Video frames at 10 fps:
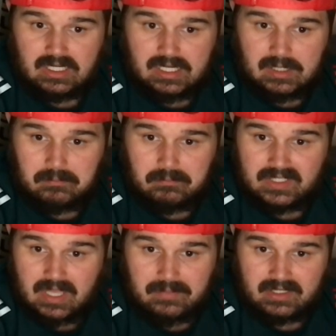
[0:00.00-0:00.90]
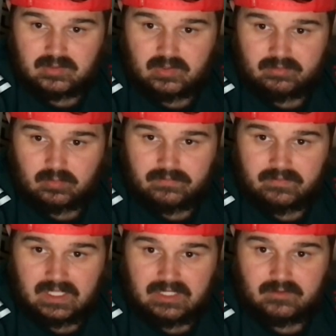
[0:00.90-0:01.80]
Um, but yeah, big up to everyone.
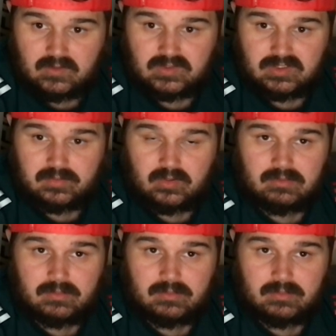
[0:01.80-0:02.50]
Thank you for constant support,